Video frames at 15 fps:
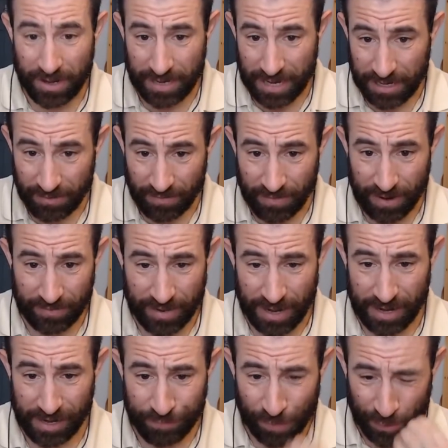85K.
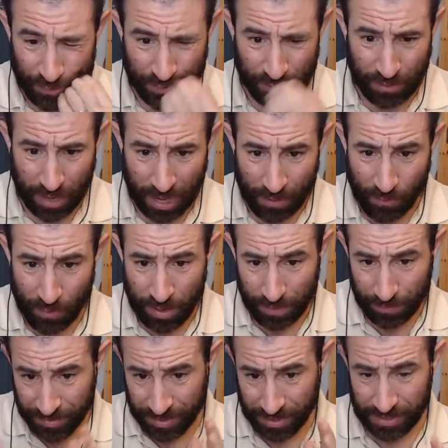So I went up
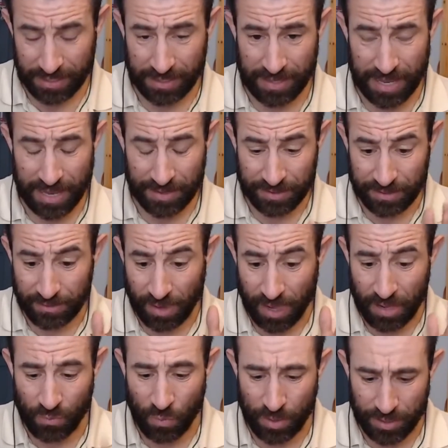60,000
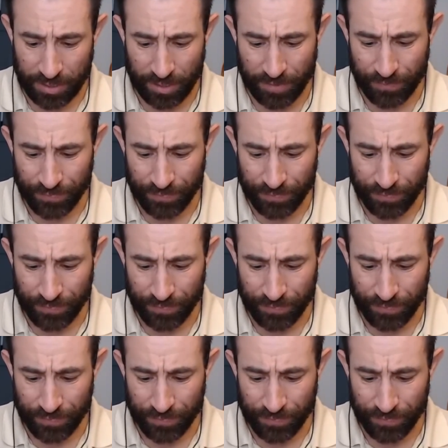in 1 year.